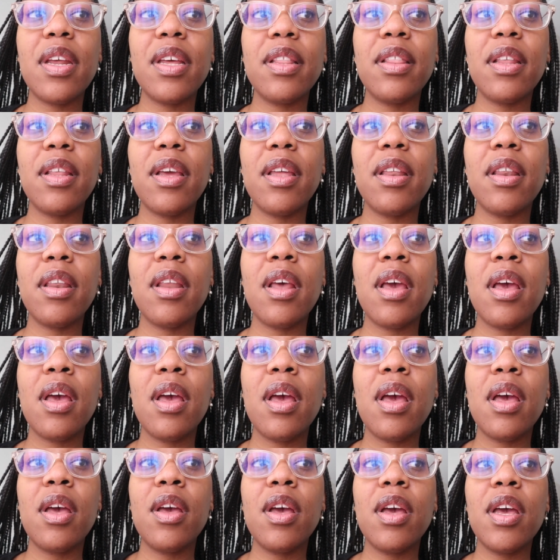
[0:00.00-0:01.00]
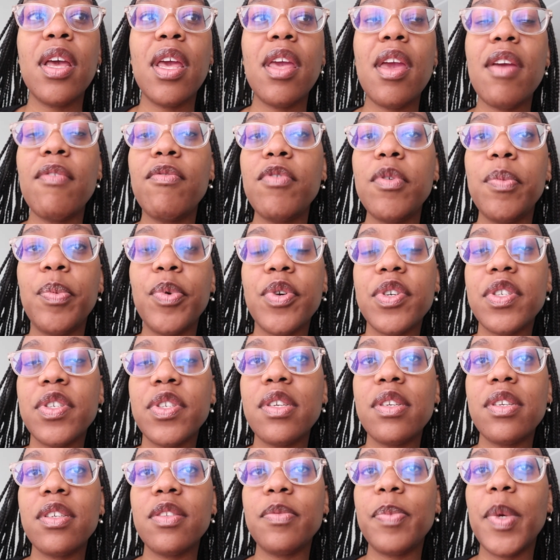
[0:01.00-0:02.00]
And then every
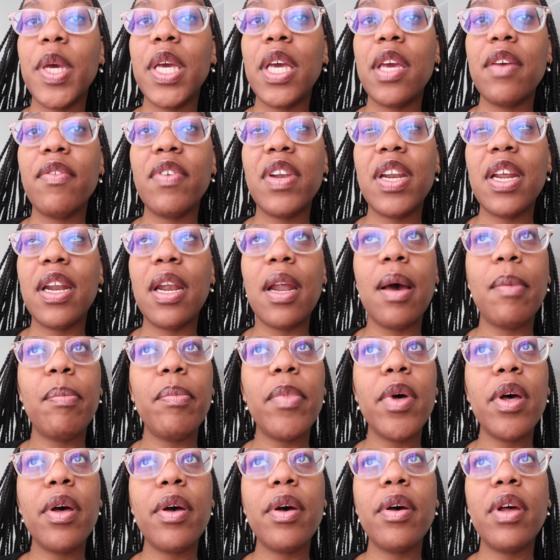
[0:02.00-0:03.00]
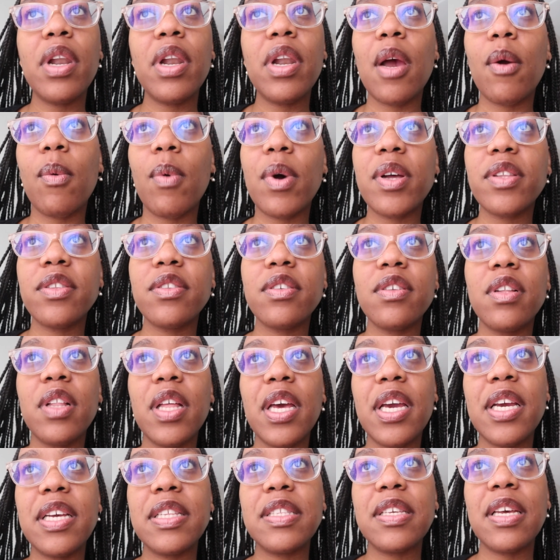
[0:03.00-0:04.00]
person is being given a number, like 1 to
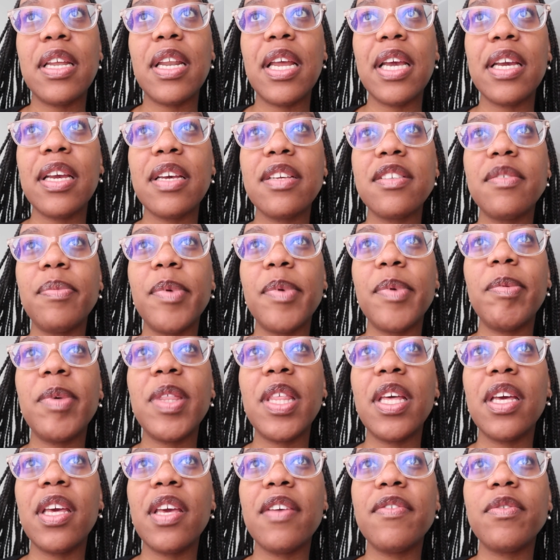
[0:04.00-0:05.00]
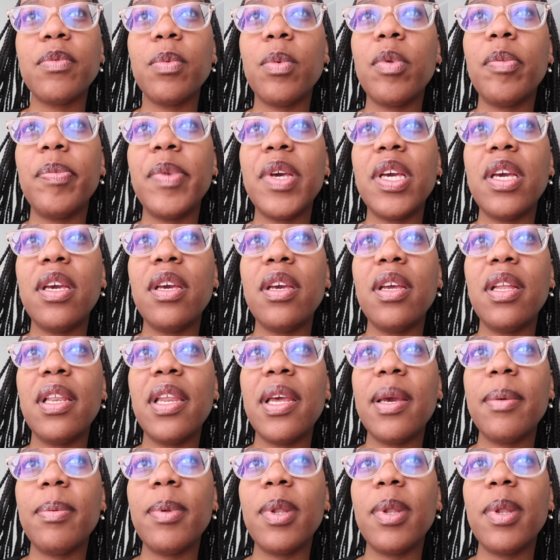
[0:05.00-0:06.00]
8. And I guess maybe the gifts will be
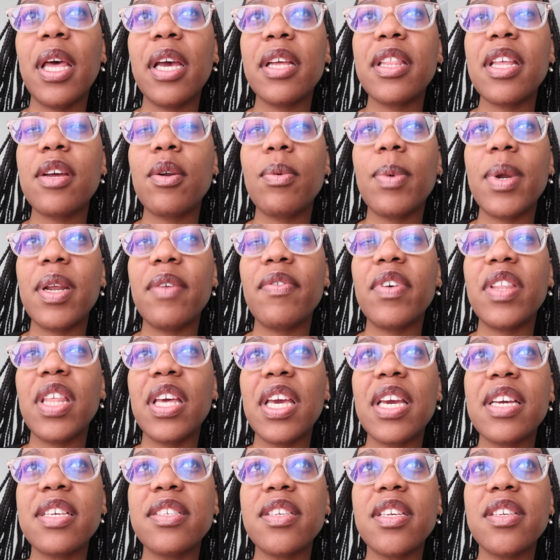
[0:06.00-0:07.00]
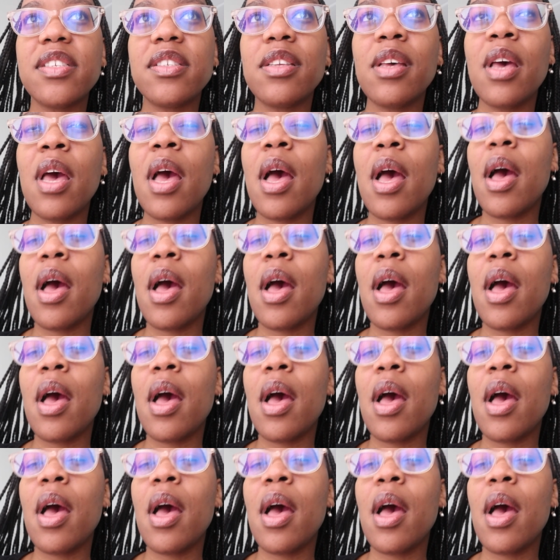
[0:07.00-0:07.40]
labeled like that, whatever the case is.